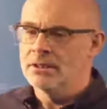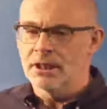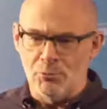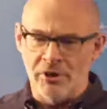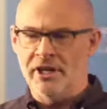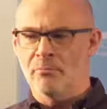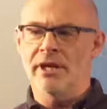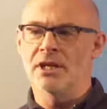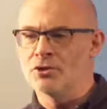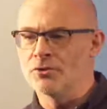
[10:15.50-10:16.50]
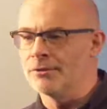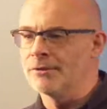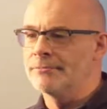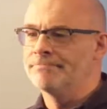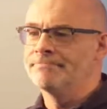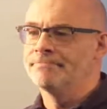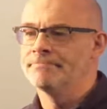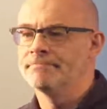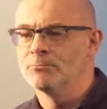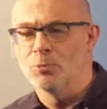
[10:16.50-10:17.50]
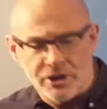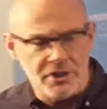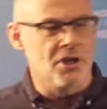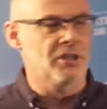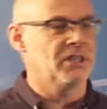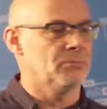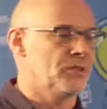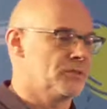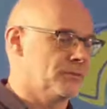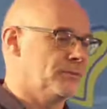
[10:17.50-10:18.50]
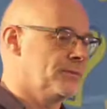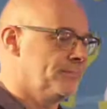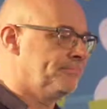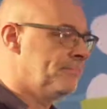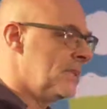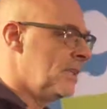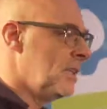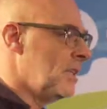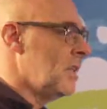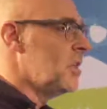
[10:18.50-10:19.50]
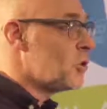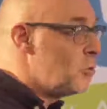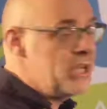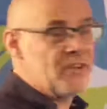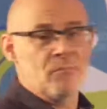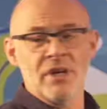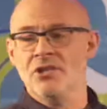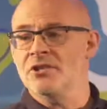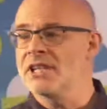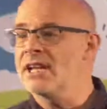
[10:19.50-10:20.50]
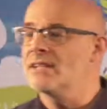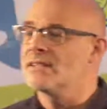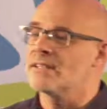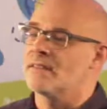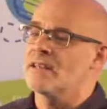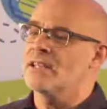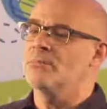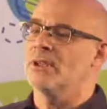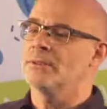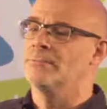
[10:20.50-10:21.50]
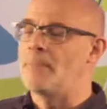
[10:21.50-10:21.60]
And we're here making tools. We're here talking about tools. So we have major challenges to think about.